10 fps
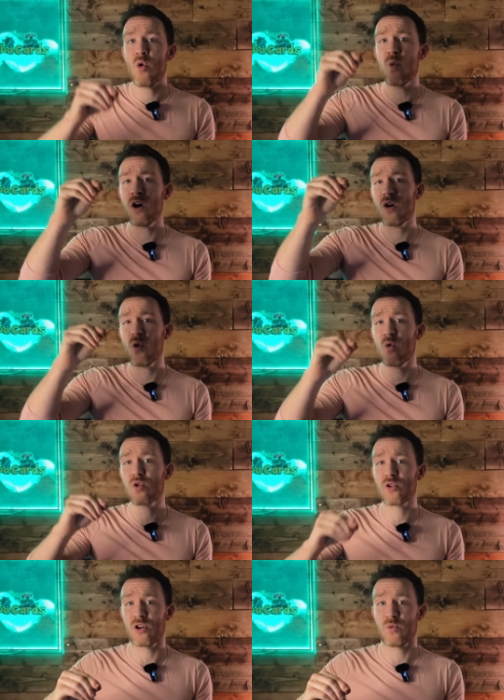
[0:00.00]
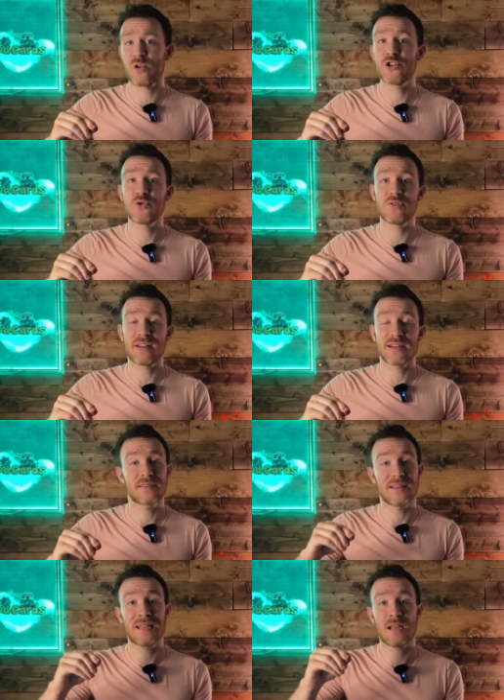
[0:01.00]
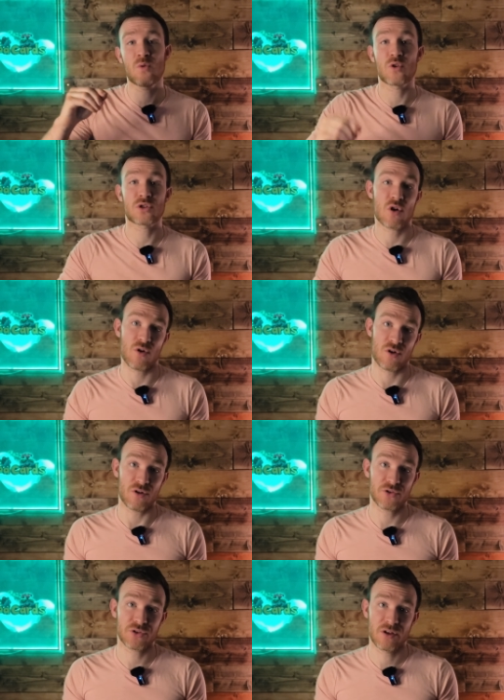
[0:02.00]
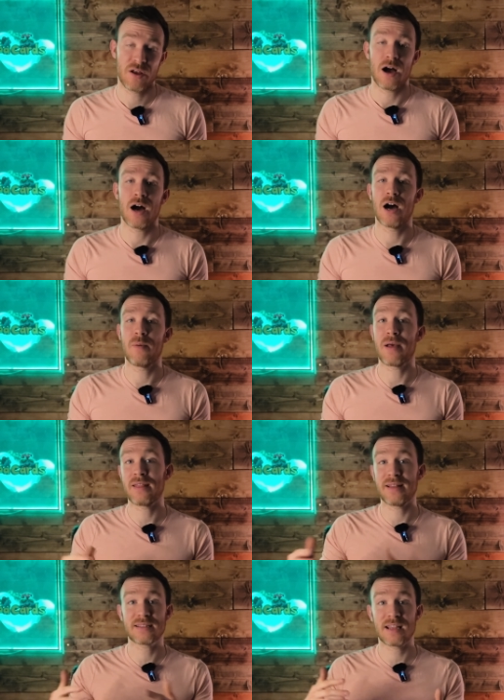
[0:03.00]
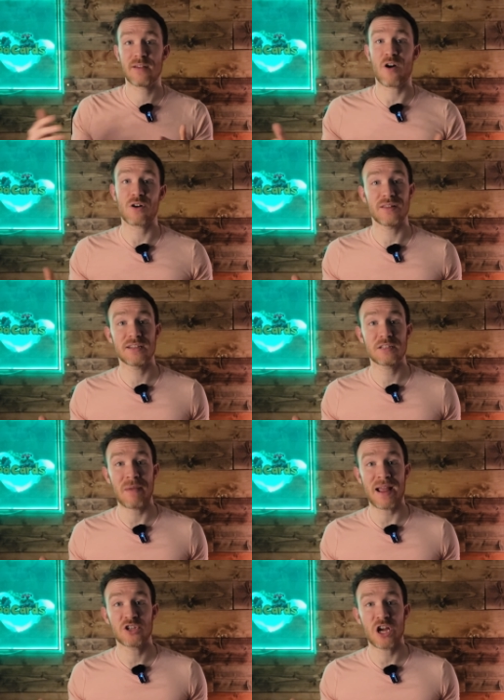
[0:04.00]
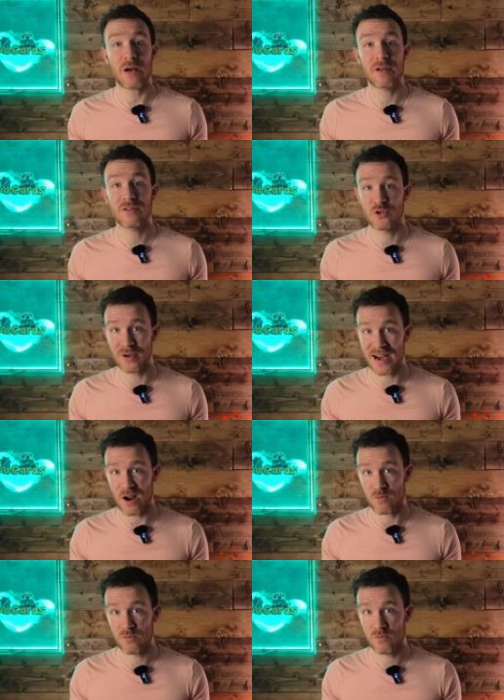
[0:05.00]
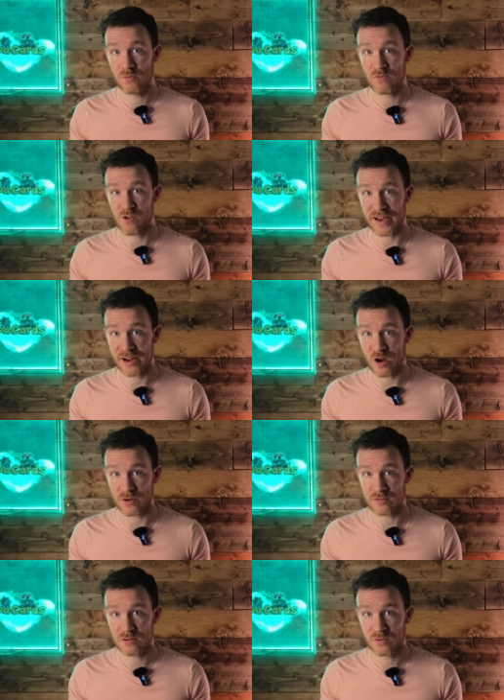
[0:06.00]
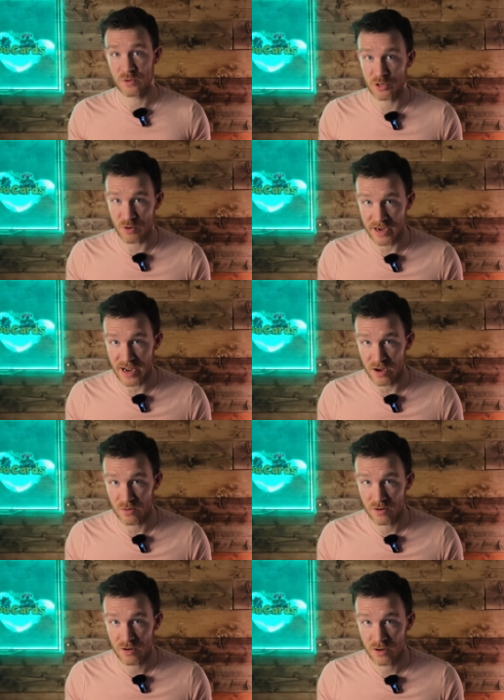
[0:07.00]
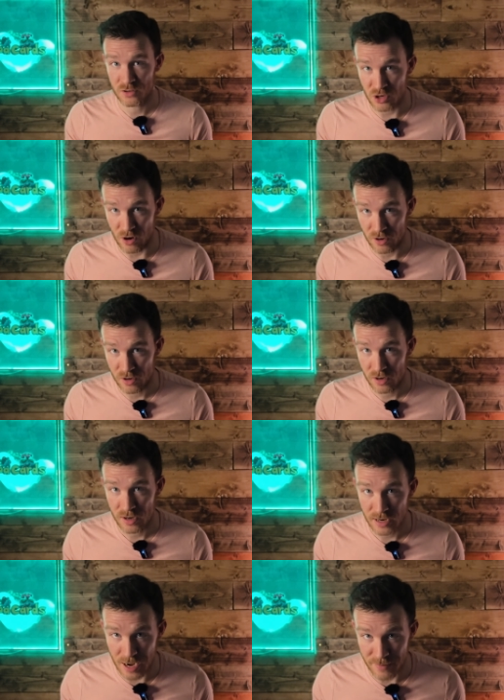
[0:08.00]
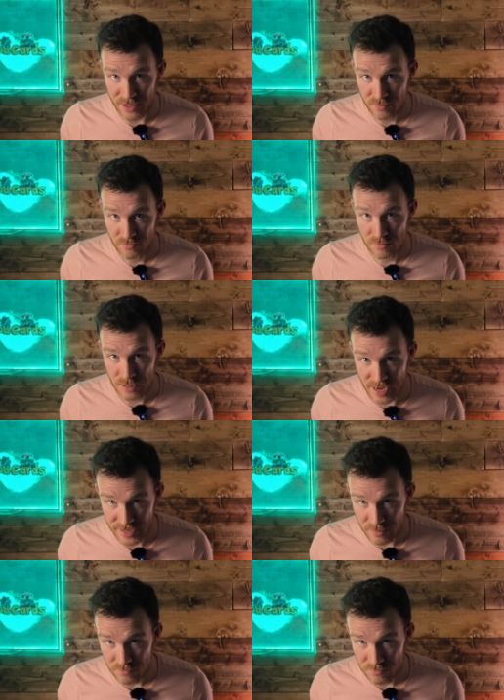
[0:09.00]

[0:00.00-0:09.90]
what order would you list the 10 worst card arts? And let's see if our lists match up. Do it now, before I get going, which is right now. Start, comment, like.